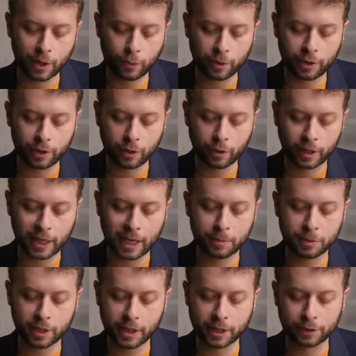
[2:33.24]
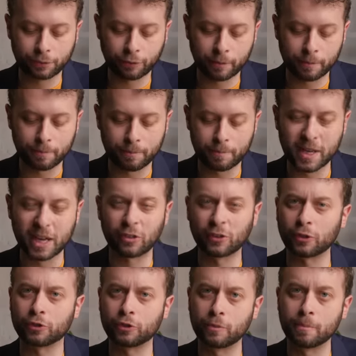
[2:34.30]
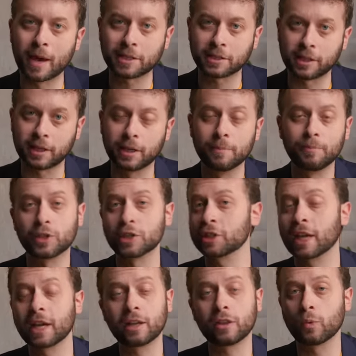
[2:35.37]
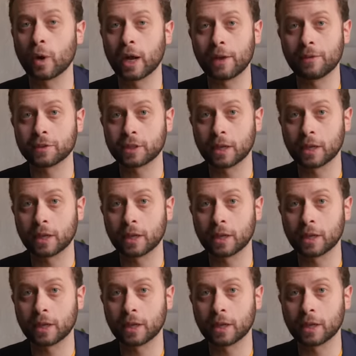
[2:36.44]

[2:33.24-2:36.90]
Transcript: date window keeps things from being a little too messy. Doesn't get in the way of the